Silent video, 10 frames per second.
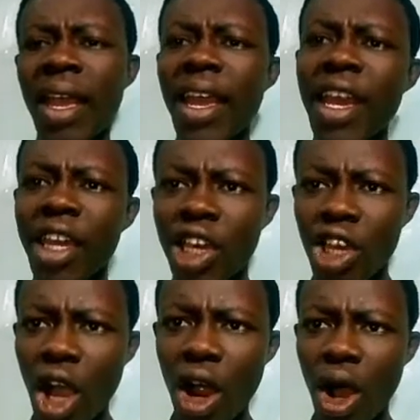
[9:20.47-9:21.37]
a
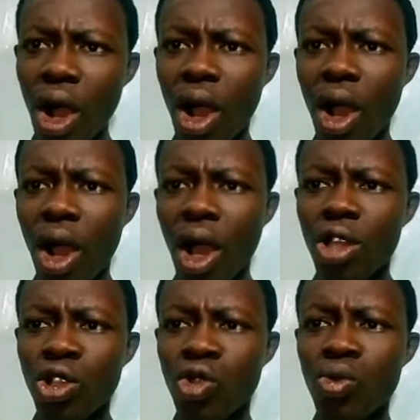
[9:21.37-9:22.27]
cure
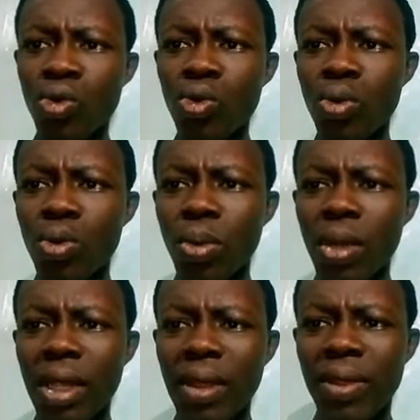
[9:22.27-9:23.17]
to
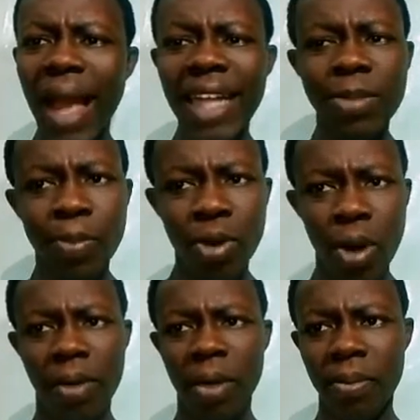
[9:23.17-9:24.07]
that
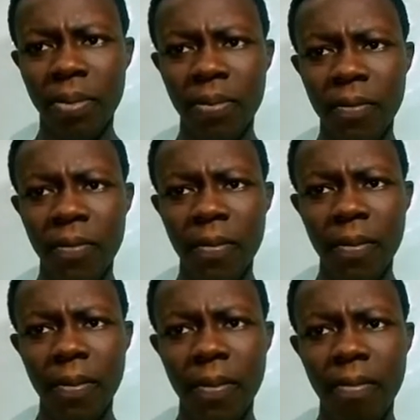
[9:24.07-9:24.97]
problem,
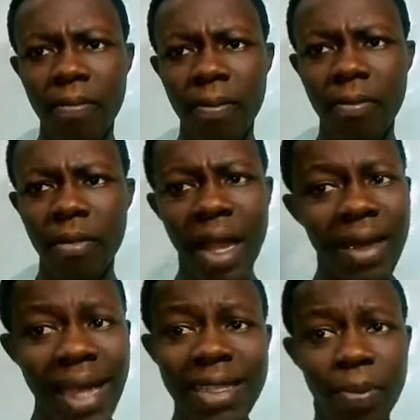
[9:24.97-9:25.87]
and
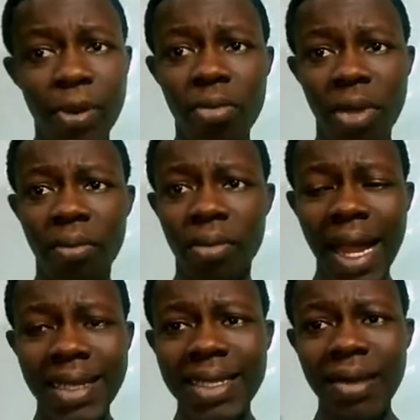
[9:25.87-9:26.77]
that's the problem.
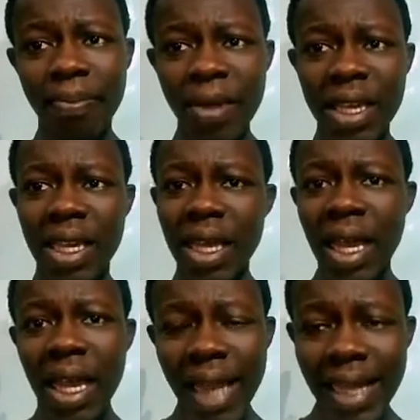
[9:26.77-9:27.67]
That is the
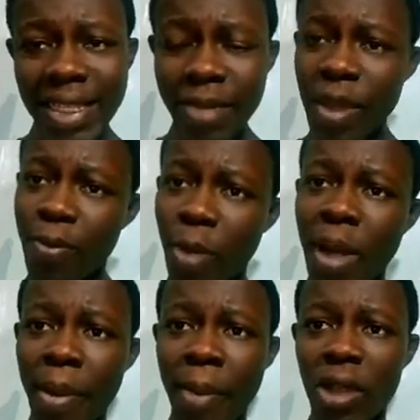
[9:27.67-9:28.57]
big
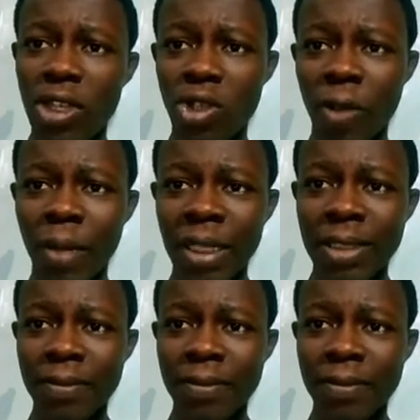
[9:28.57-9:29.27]
problem about this government.